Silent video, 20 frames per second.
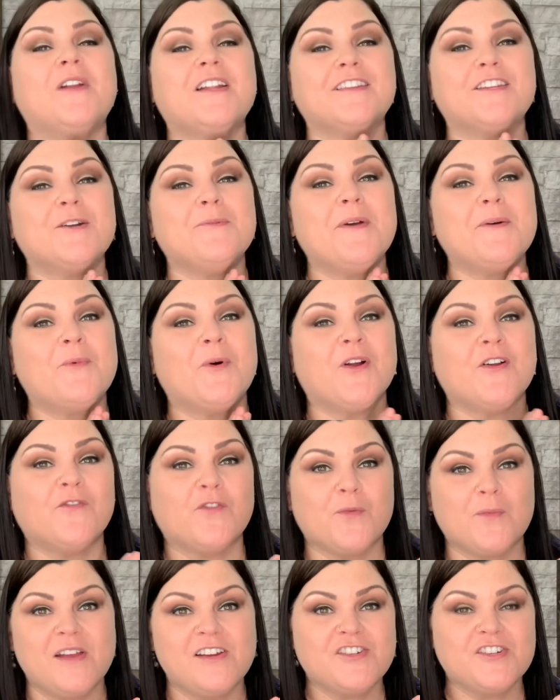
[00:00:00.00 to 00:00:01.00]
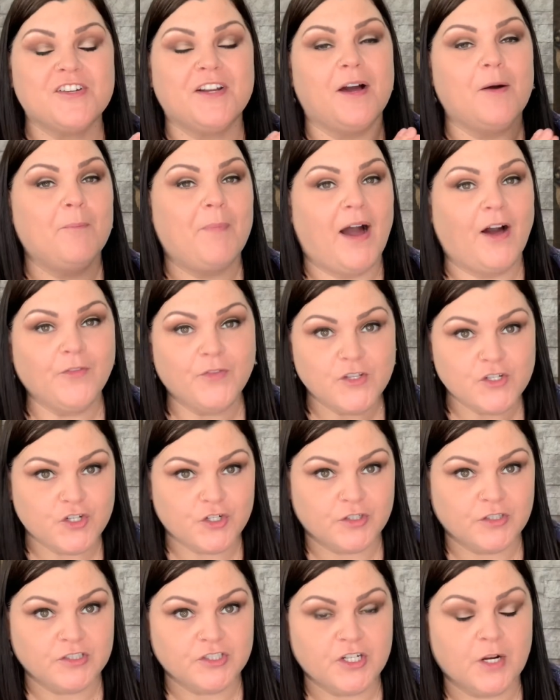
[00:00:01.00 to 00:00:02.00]
a little bit more information about the
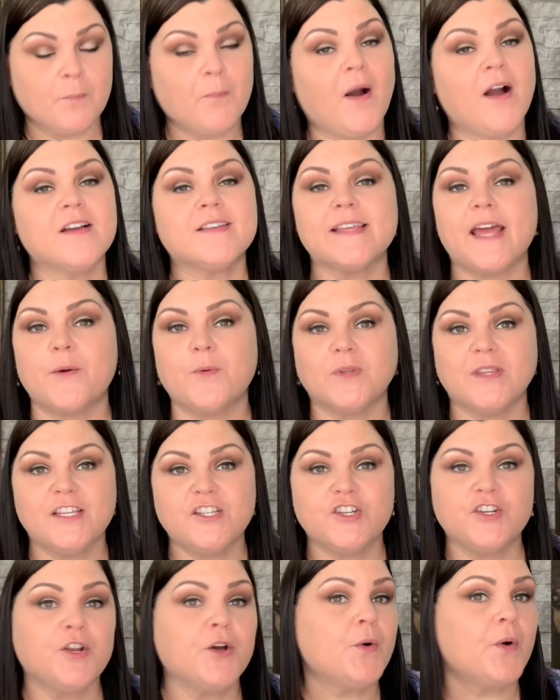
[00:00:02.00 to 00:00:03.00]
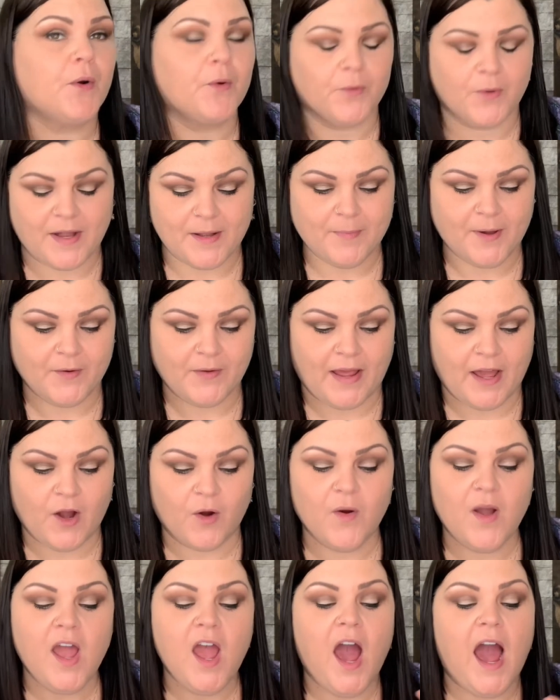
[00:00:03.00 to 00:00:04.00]
Journal Junk box, I will let you know right about
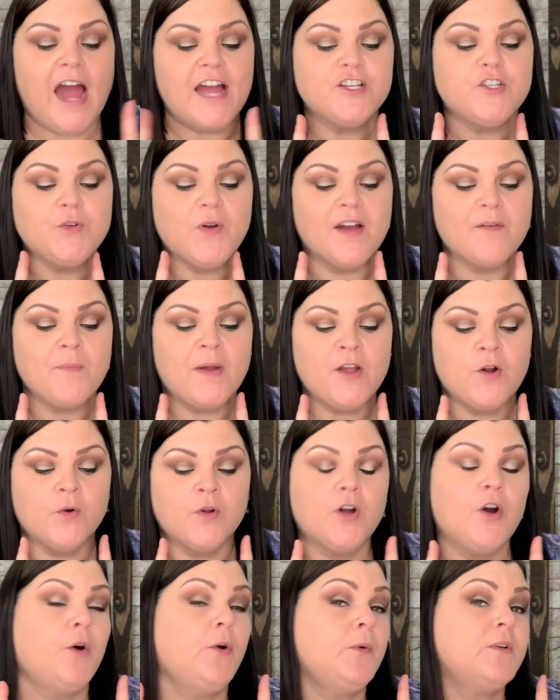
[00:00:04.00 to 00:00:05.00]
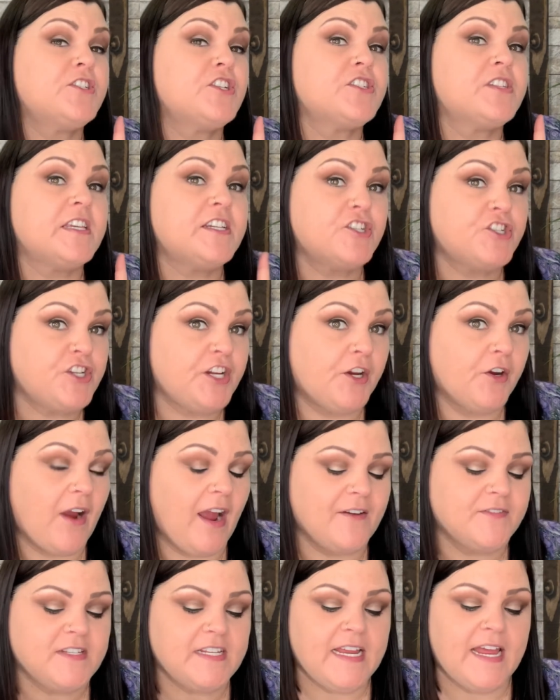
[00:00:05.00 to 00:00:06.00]
now. I do have my own code, which is
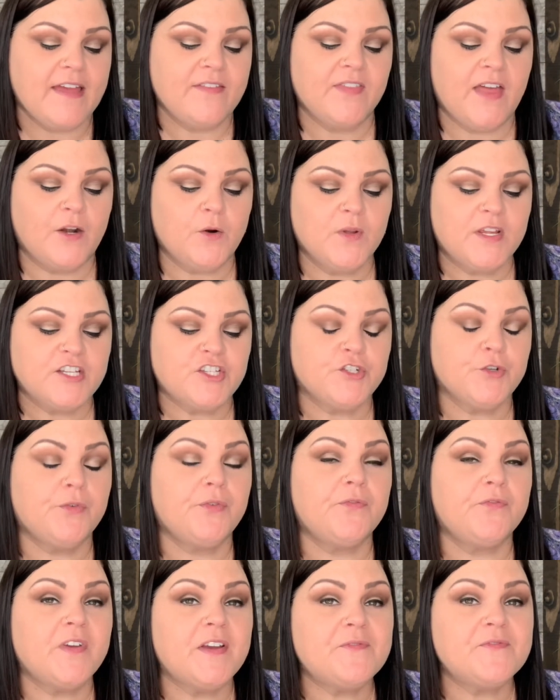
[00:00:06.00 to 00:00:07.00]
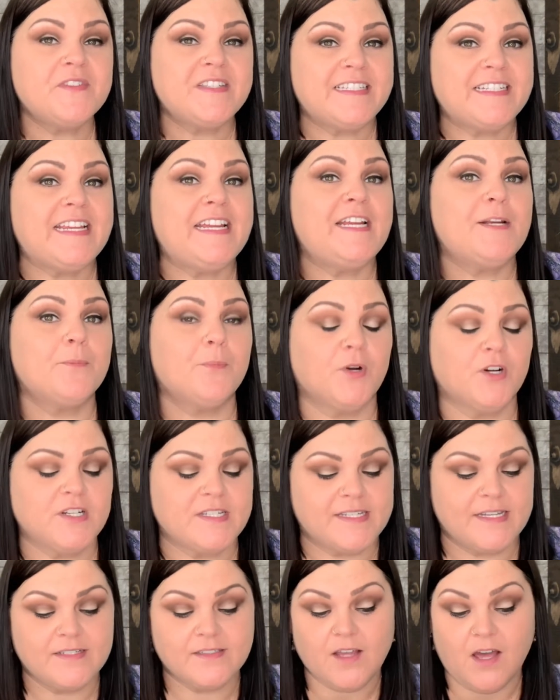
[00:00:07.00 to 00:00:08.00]
SheCrafty, and that'll get you
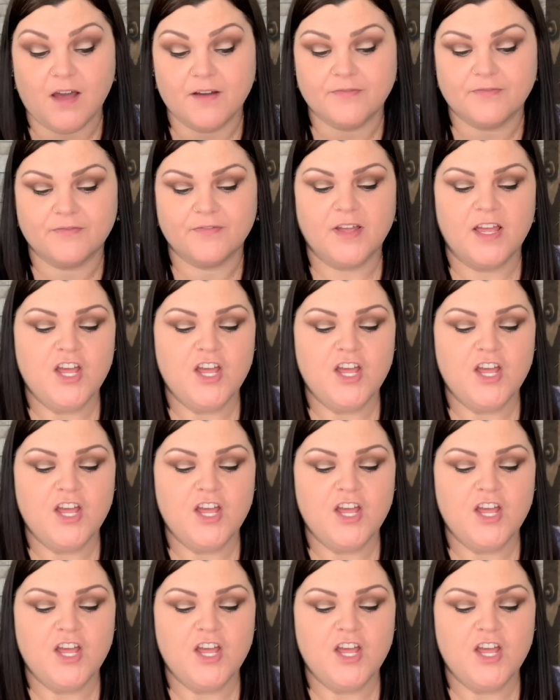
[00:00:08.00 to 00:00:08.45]
15% off